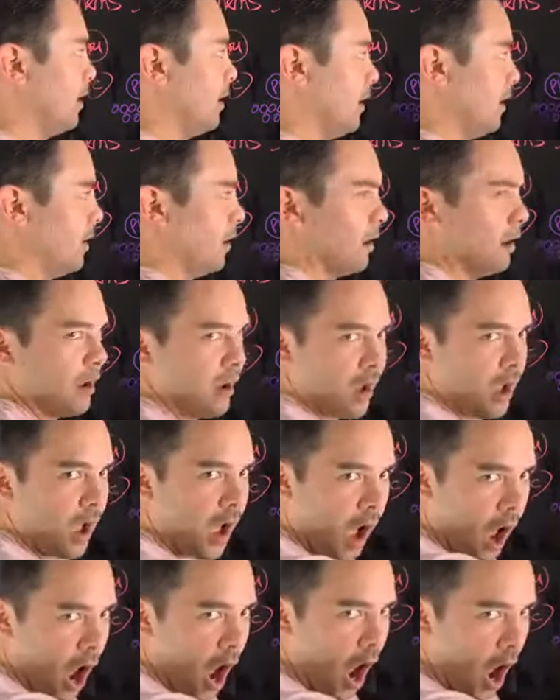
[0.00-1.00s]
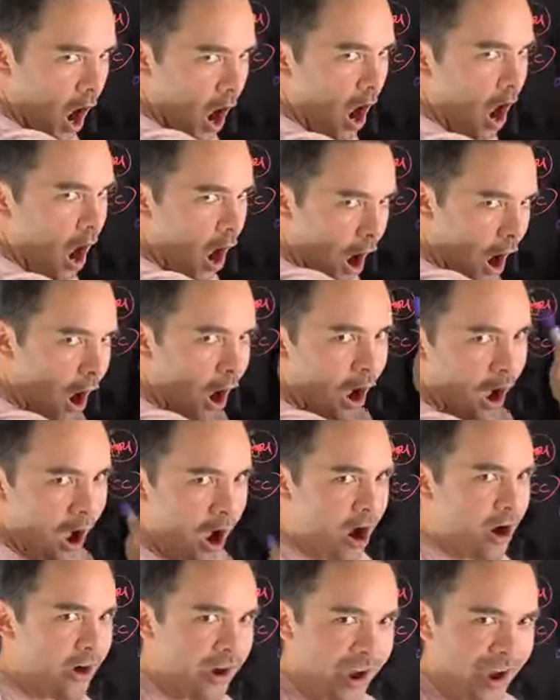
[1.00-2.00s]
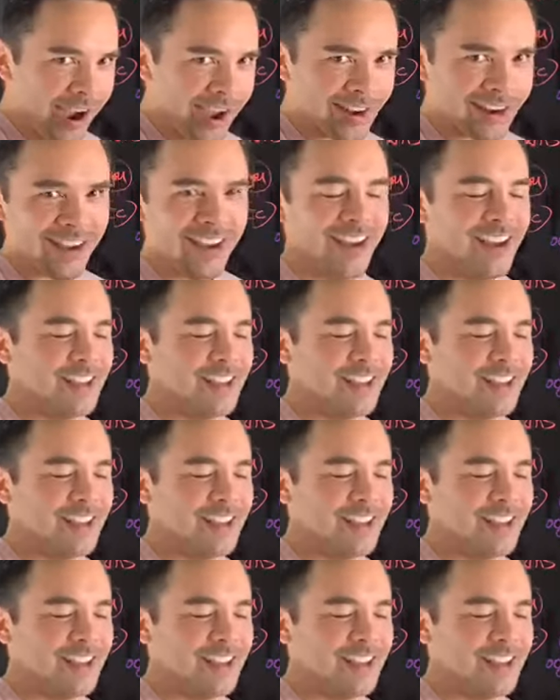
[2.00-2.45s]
All right?